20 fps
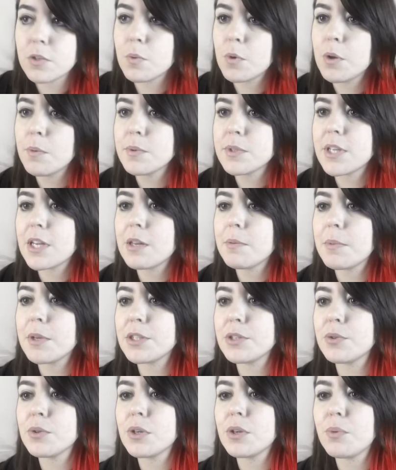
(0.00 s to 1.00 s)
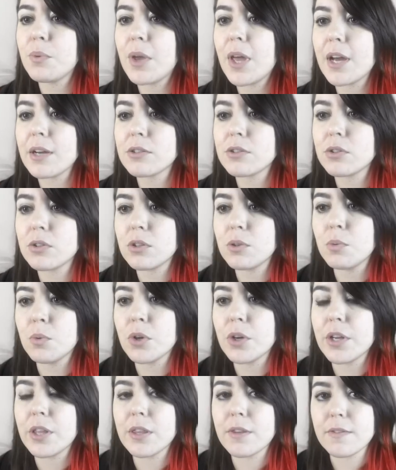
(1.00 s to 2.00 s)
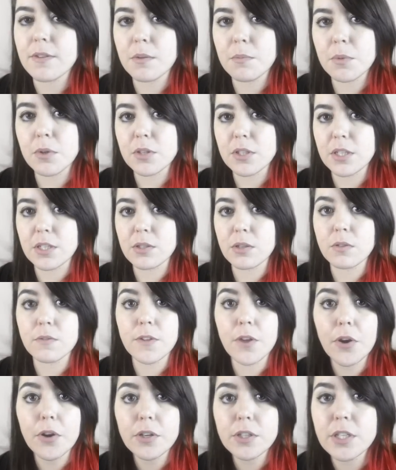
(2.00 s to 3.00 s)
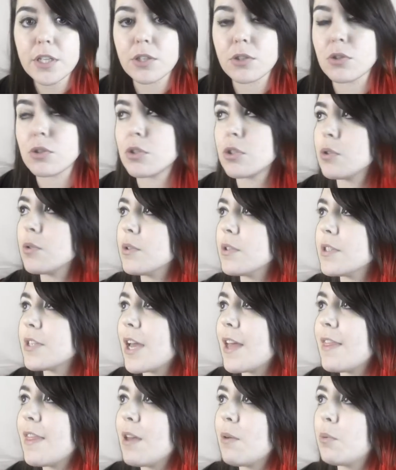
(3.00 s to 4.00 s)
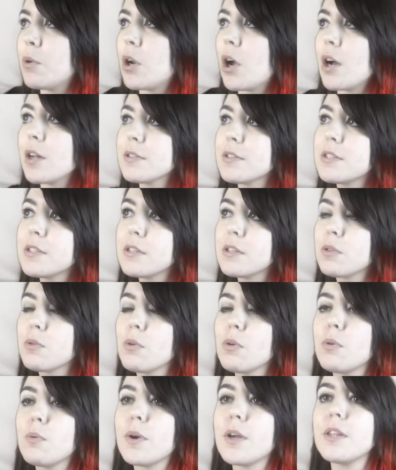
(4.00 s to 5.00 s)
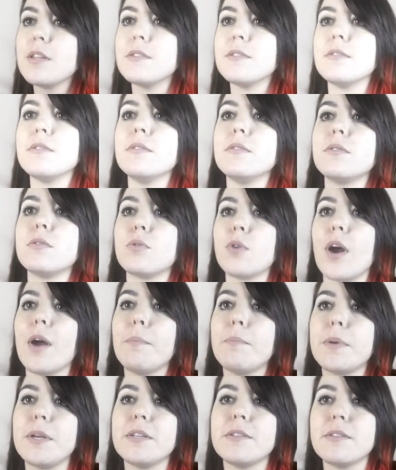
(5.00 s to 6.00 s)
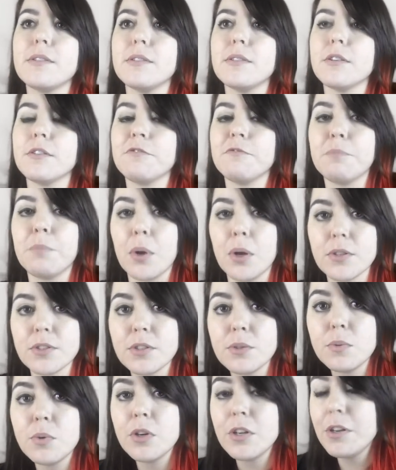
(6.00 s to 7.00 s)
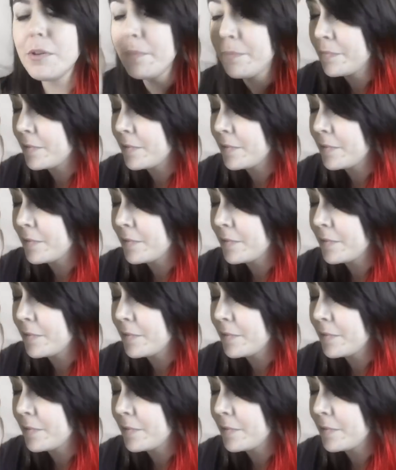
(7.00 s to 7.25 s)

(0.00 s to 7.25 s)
So when I was getting my degree, we actually were in the same building as all the architecture students, and they would constantly throw away these scrap pieces of balsa wood.